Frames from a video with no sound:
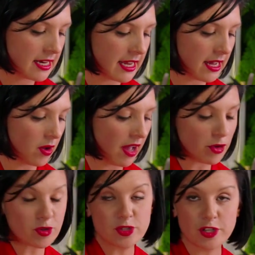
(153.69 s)
Now, I've
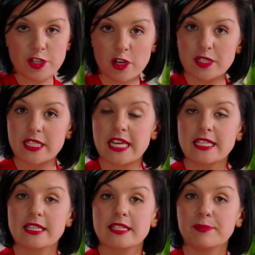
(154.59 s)
also tossed
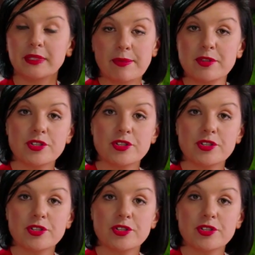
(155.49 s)
these in some lemon